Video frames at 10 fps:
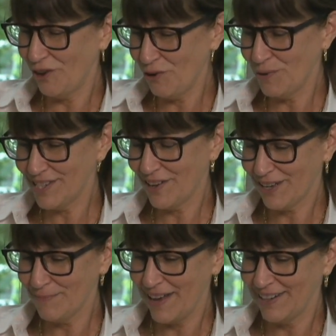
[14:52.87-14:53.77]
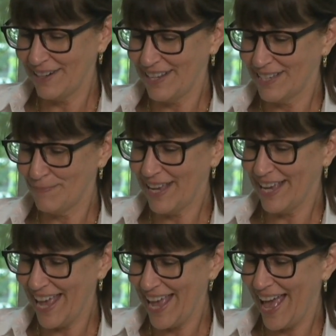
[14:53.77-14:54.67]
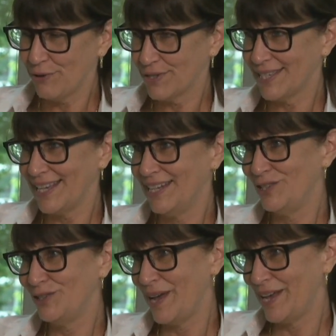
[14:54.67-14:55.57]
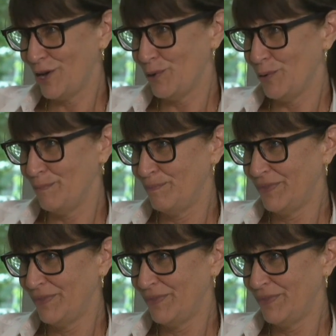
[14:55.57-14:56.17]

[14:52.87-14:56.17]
always talk about it as making a house into a home.